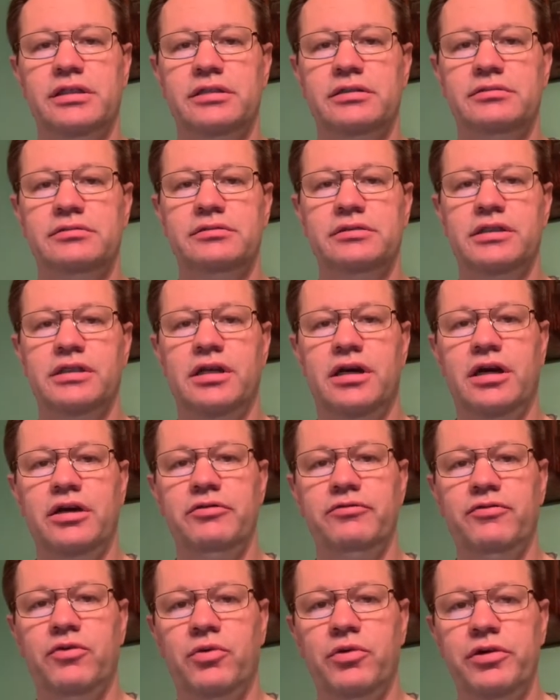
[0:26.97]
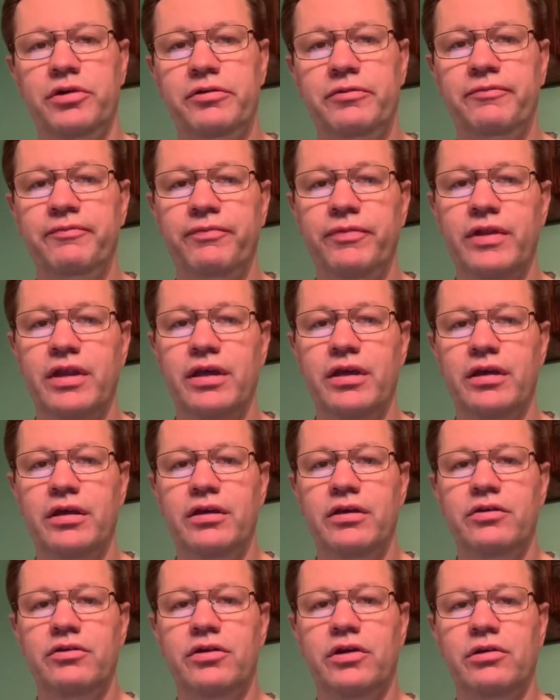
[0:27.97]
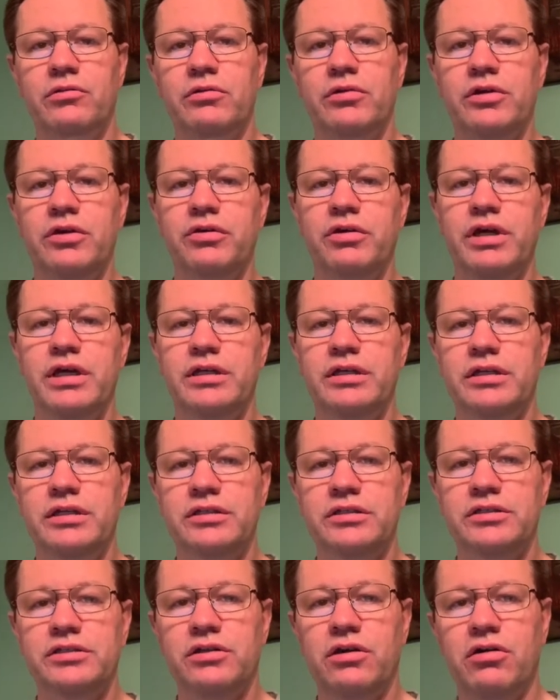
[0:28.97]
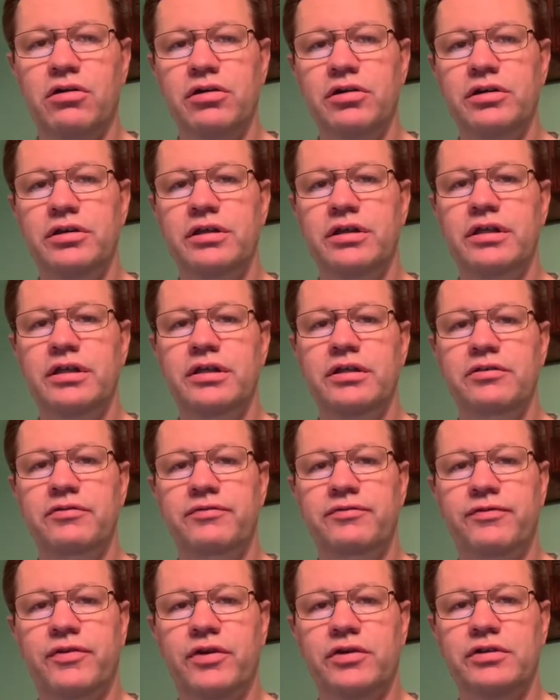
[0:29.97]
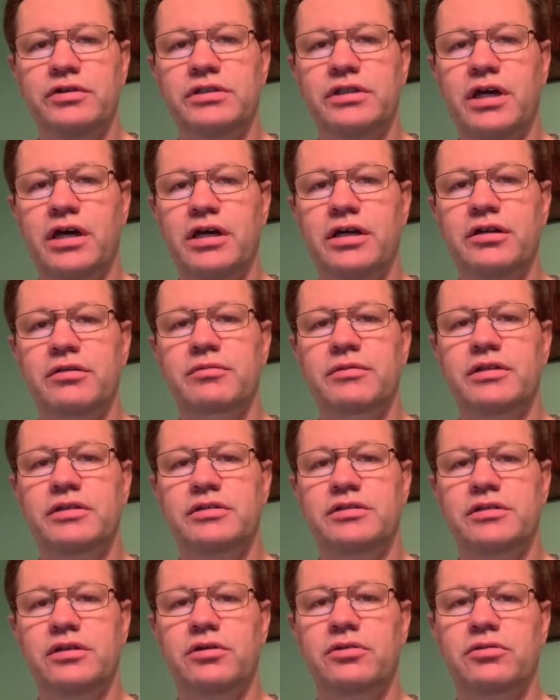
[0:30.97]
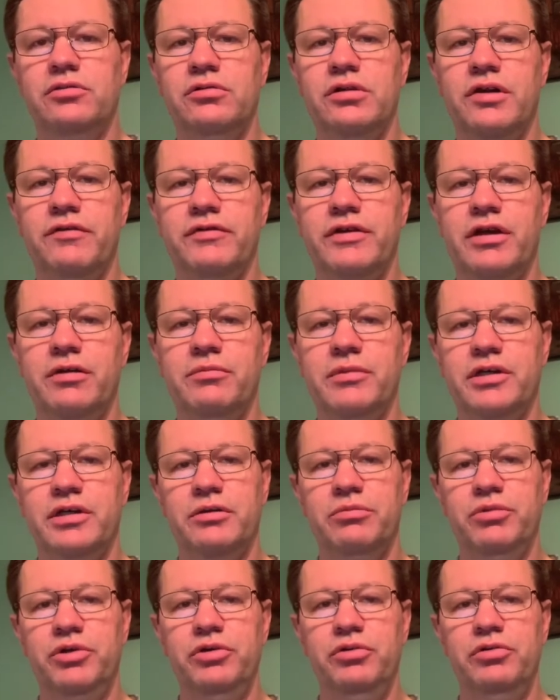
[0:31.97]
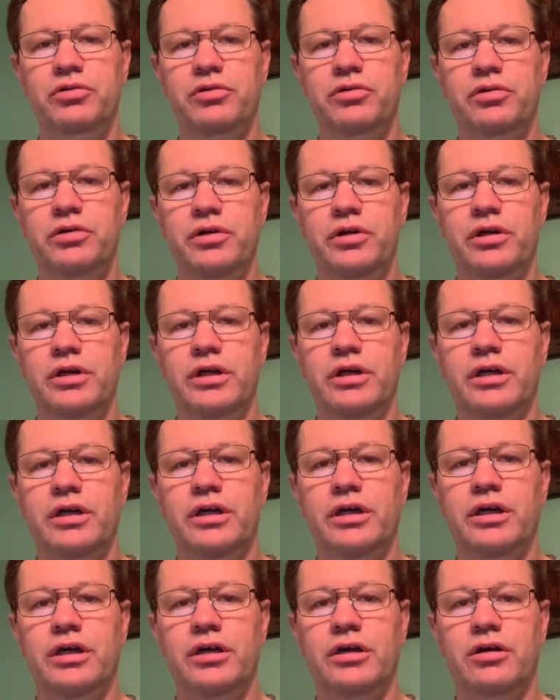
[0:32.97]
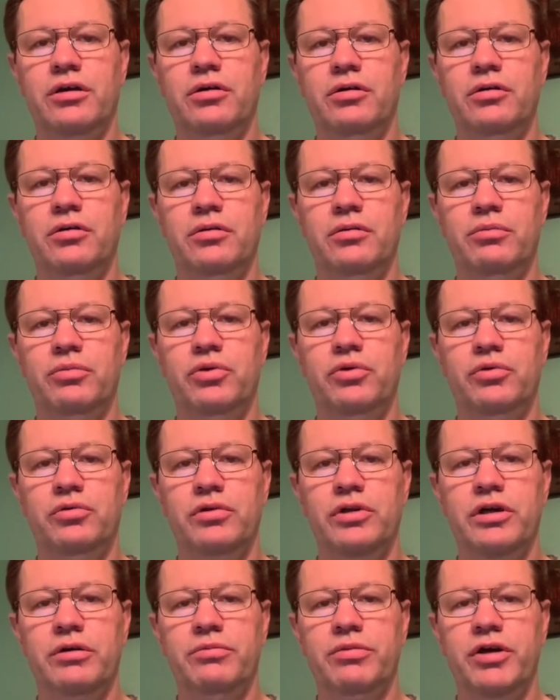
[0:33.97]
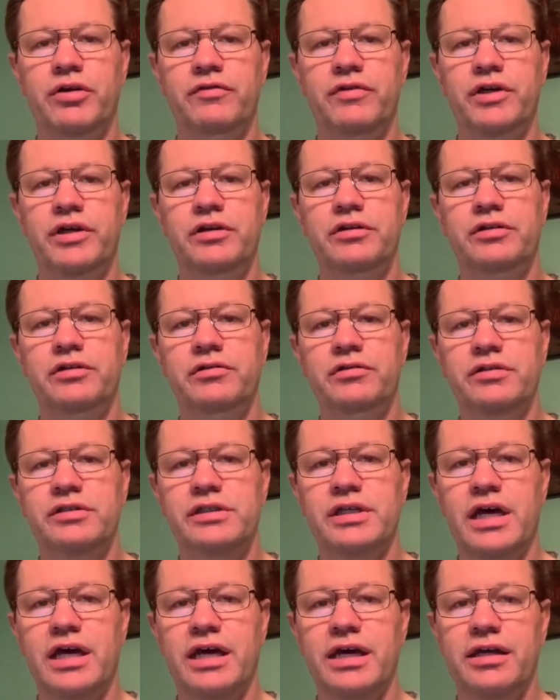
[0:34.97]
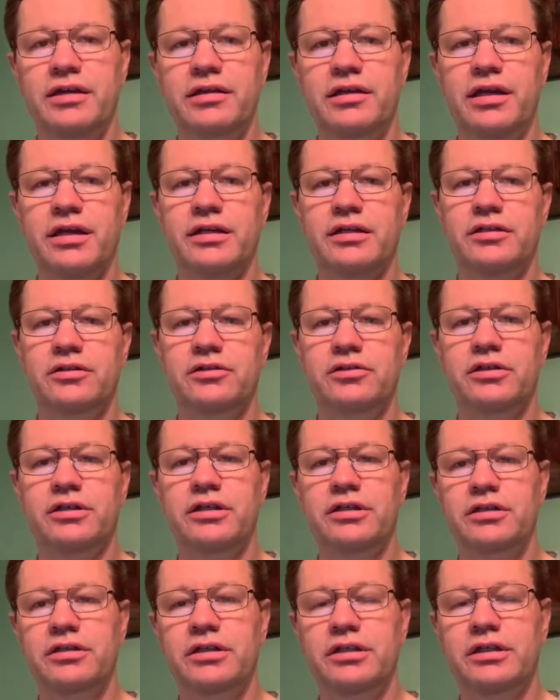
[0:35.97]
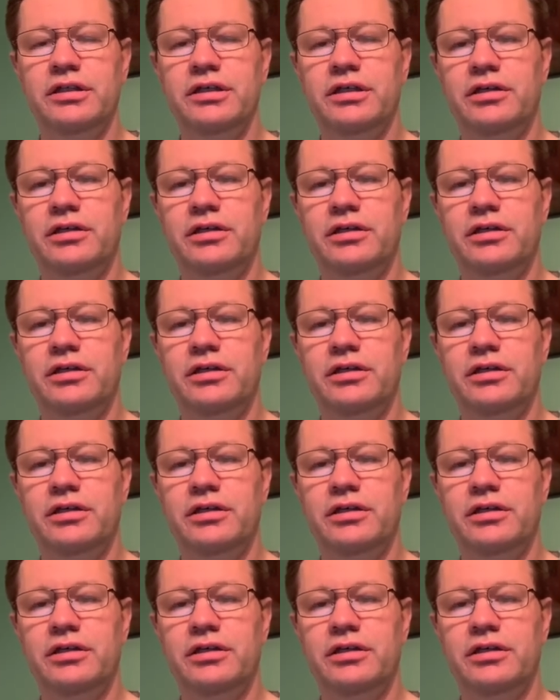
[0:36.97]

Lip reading: tonight for you. So we'll go ahead and get started. The first item that's sold, I've got my computer pulled up over here to the side that I can look at the